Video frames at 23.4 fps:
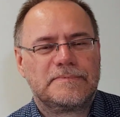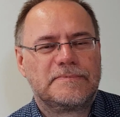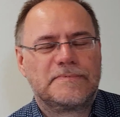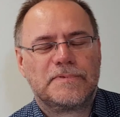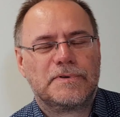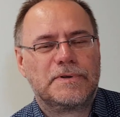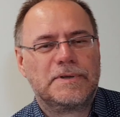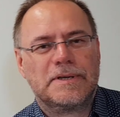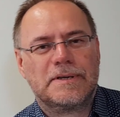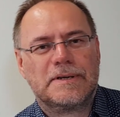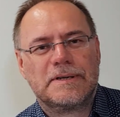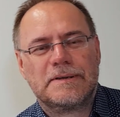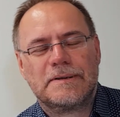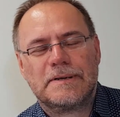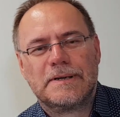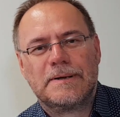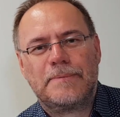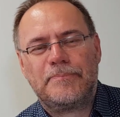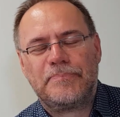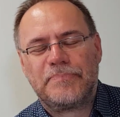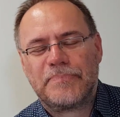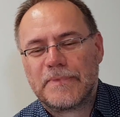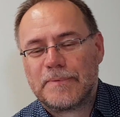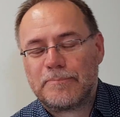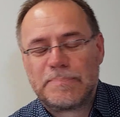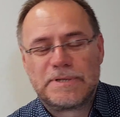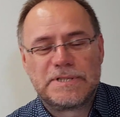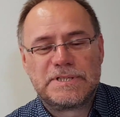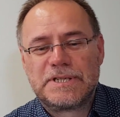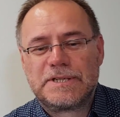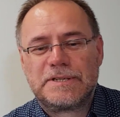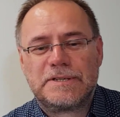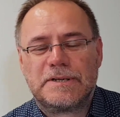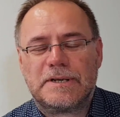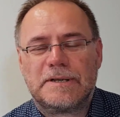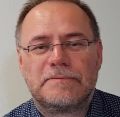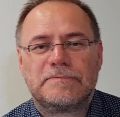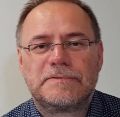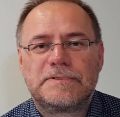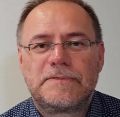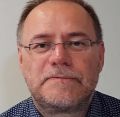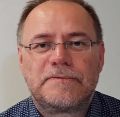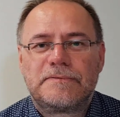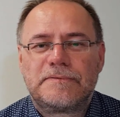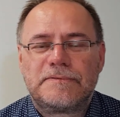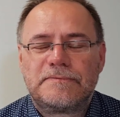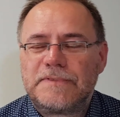for your particular
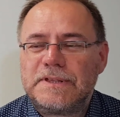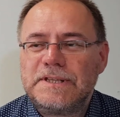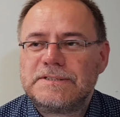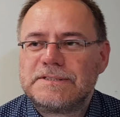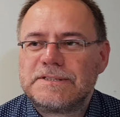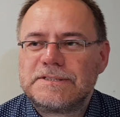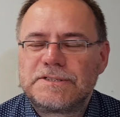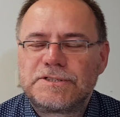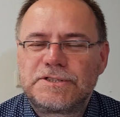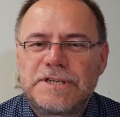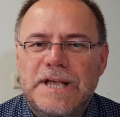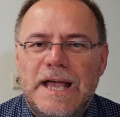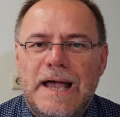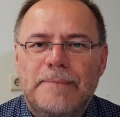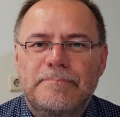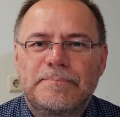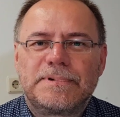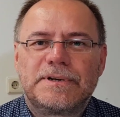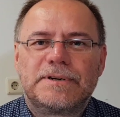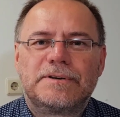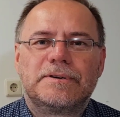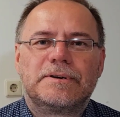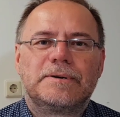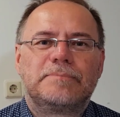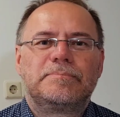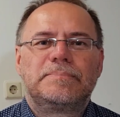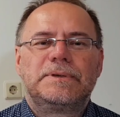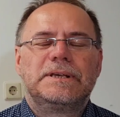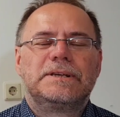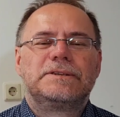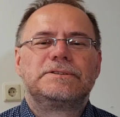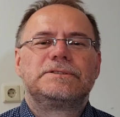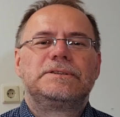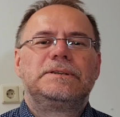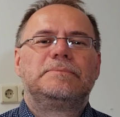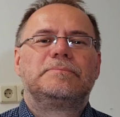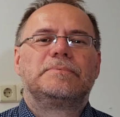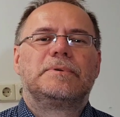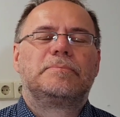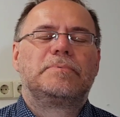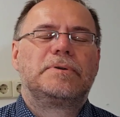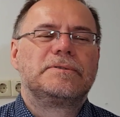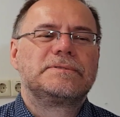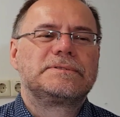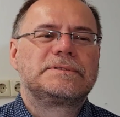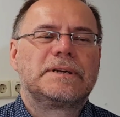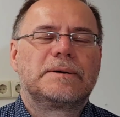thesis chapter or PhD or
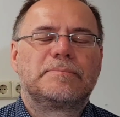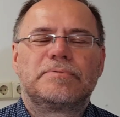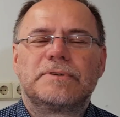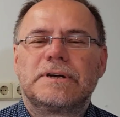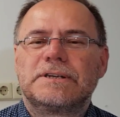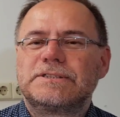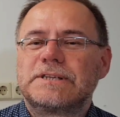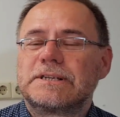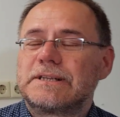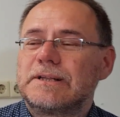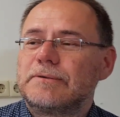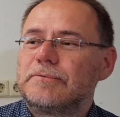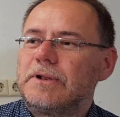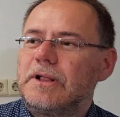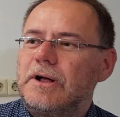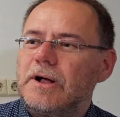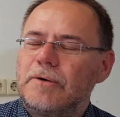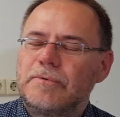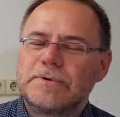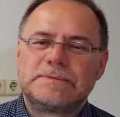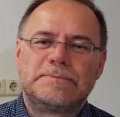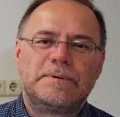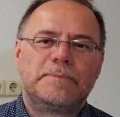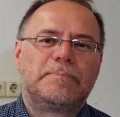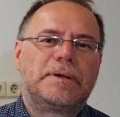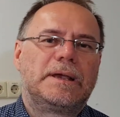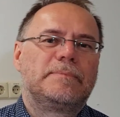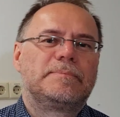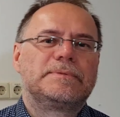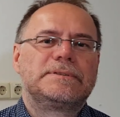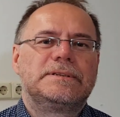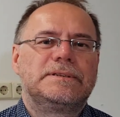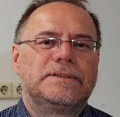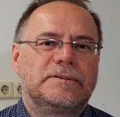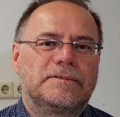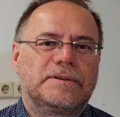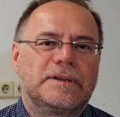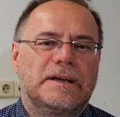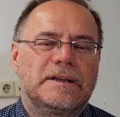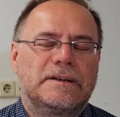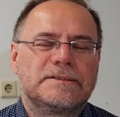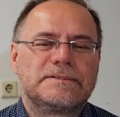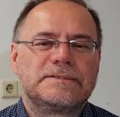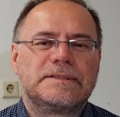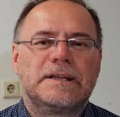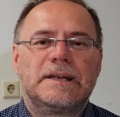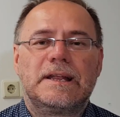postdoc project, there will always be papers you don't
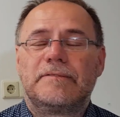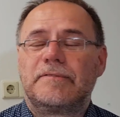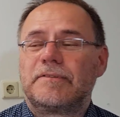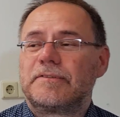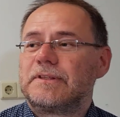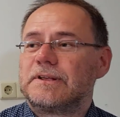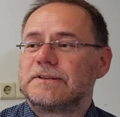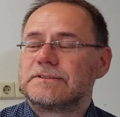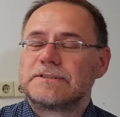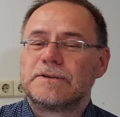understand everything.